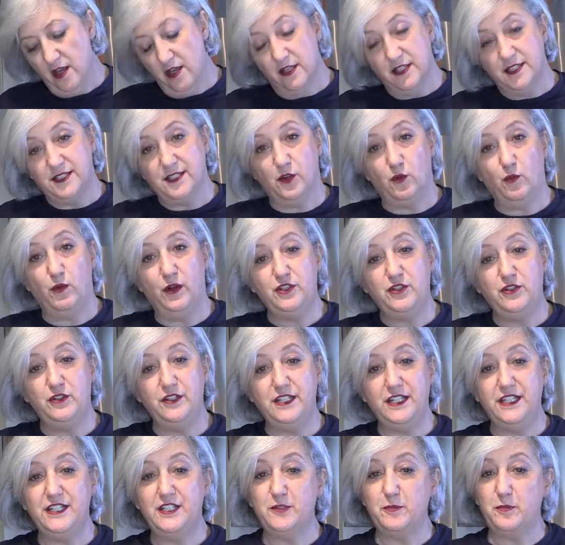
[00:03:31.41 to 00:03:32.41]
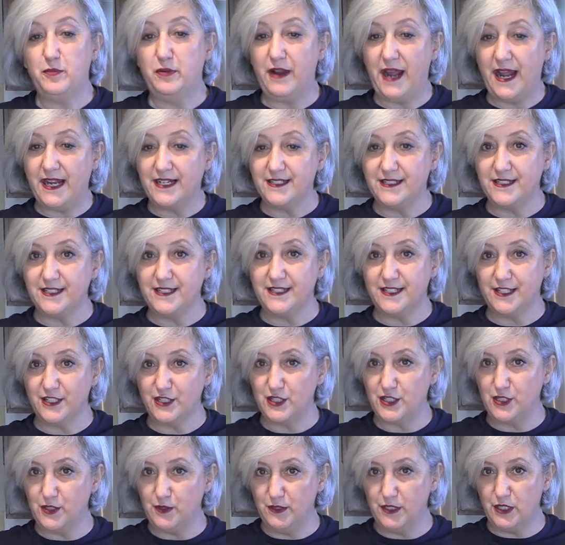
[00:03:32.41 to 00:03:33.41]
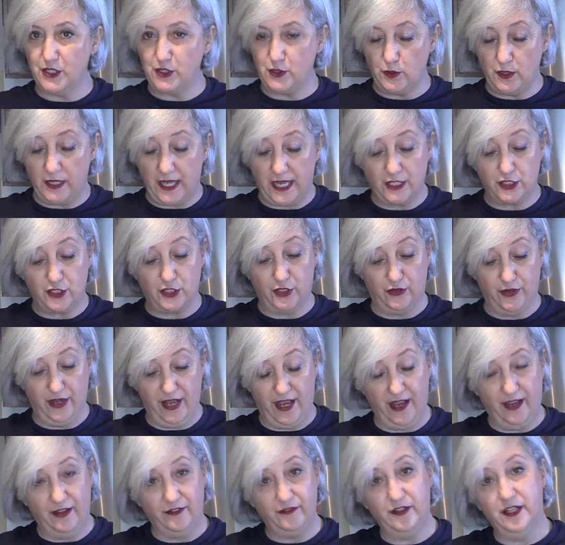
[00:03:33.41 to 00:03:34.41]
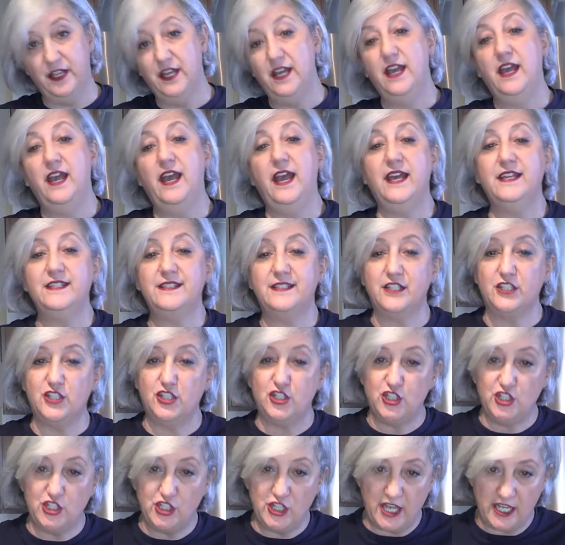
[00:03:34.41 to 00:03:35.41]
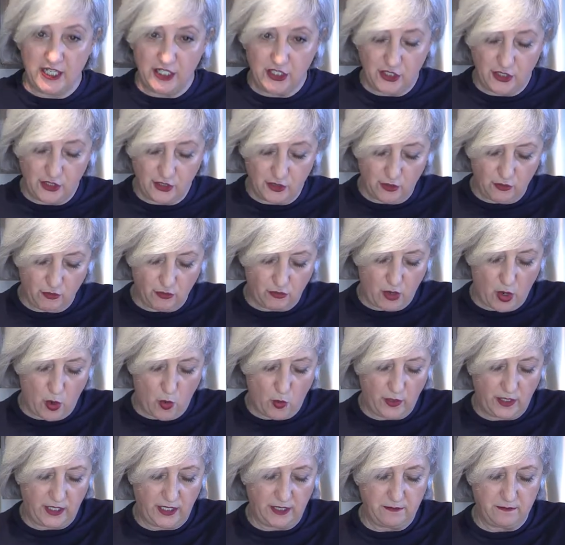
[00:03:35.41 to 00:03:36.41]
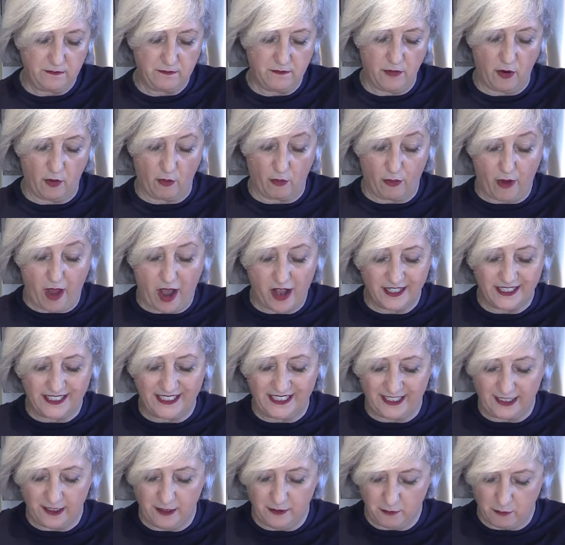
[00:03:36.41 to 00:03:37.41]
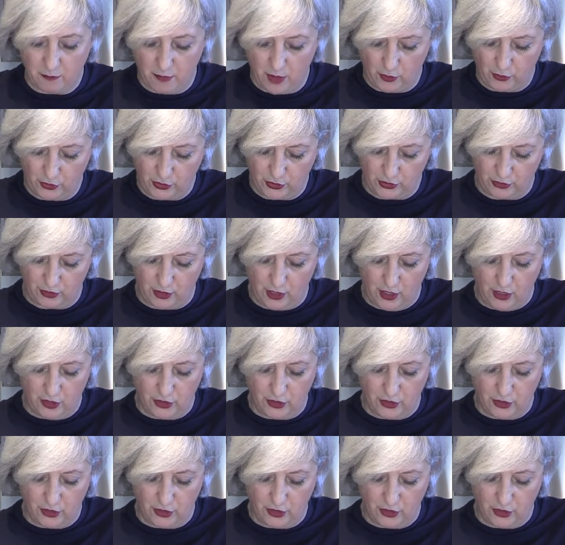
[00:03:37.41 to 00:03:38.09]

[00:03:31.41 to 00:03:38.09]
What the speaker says: So what you need to practice as soon as you get your knife is a gentle rocking motion.